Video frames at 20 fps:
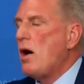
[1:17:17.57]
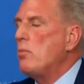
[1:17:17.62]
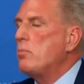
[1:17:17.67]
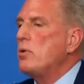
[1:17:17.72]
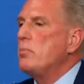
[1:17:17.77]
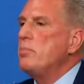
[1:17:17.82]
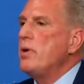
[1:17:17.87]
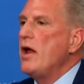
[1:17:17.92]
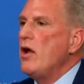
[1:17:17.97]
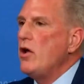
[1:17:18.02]

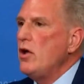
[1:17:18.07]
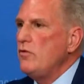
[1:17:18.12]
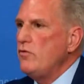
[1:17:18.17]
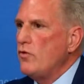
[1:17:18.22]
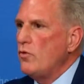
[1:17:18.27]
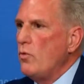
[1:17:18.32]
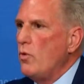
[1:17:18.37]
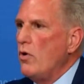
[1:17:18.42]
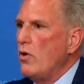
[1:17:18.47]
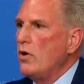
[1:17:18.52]
about preparing
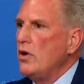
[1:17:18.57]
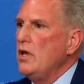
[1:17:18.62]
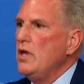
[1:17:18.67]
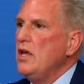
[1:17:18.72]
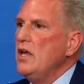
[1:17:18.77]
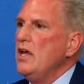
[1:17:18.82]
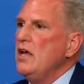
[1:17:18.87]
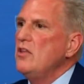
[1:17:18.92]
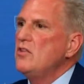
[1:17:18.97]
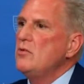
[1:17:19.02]
for war.
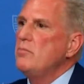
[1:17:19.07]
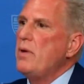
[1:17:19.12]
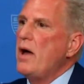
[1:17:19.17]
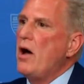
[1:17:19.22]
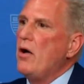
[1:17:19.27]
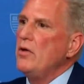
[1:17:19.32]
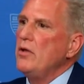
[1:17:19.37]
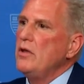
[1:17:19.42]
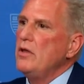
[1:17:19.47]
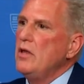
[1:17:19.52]
It's
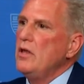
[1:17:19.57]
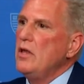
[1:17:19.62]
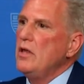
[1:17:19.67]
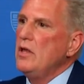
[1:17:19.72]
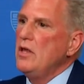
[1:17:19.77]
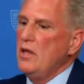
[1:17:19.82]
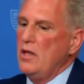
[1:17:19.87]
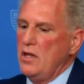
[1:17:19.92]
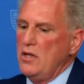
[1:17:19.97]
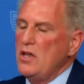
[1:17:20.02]
about
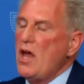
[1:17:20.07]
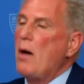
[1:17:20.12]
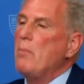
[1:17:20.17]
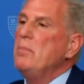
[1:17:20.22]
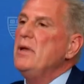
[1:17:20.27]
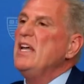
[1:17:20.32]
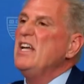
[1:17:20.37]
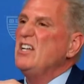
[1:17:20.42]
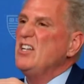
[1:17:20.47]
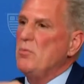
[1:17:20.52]

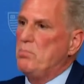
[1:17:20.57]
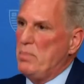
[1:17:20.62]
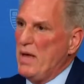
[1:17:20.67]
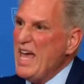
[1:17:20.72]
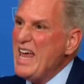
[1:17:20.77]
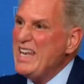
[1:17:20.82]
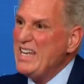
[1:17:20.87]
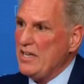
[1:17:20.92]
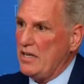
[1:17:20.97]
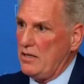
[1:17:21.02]
not being
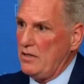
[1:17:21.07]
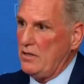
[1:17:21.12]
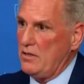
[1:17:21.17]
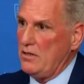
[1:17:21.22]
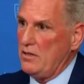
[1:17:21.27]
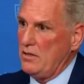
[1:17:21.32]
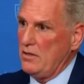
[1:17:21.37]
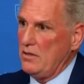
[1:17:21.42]
dependent